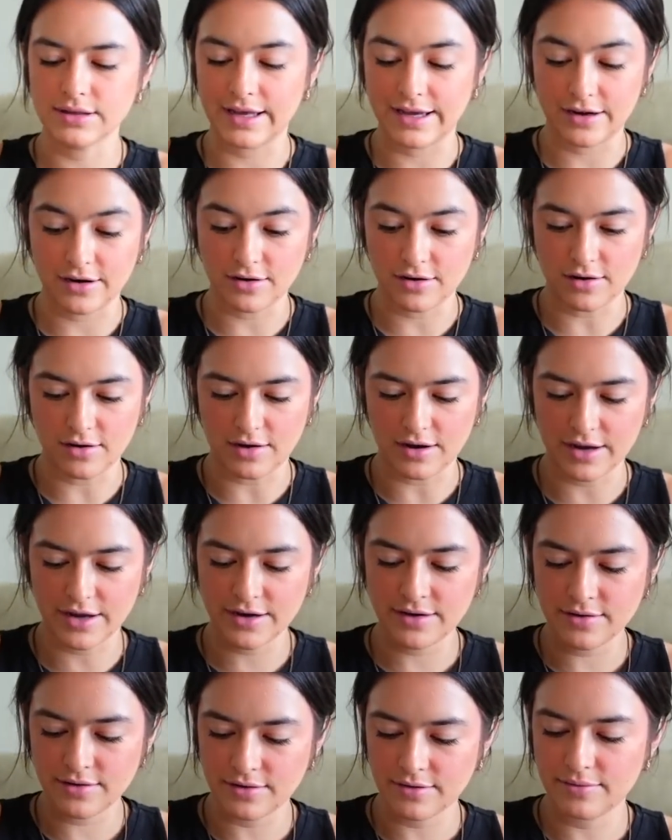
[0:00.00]
later on,
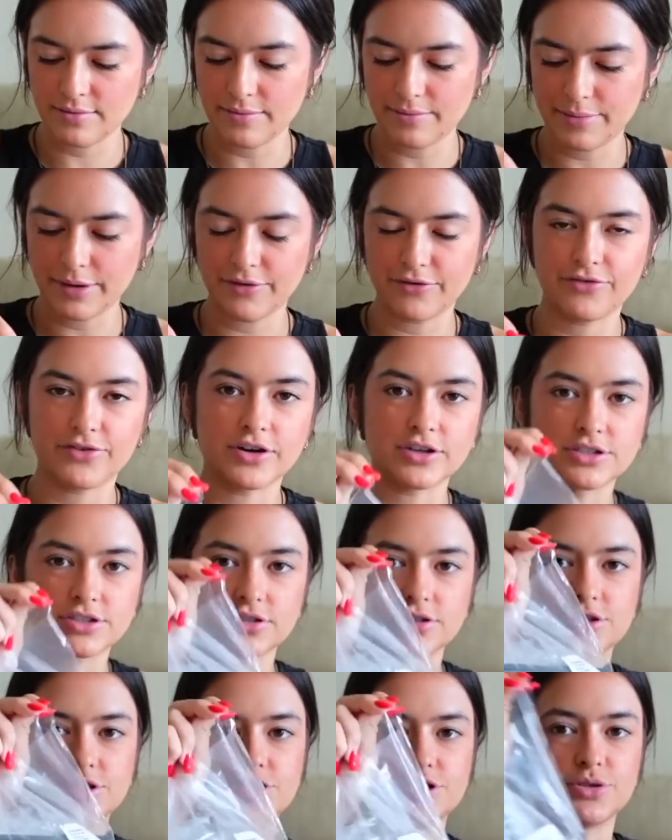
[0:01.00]
but first
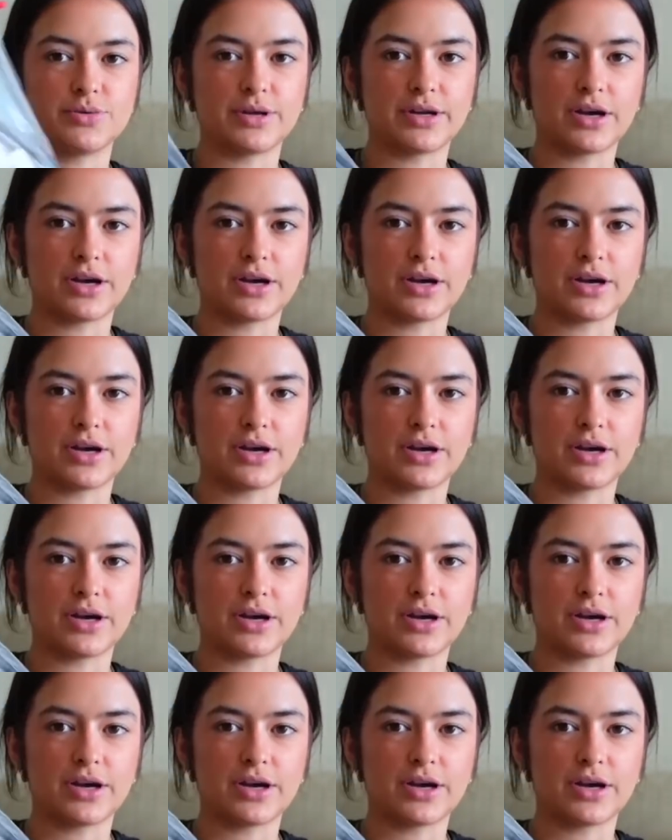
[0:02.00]
I'll just do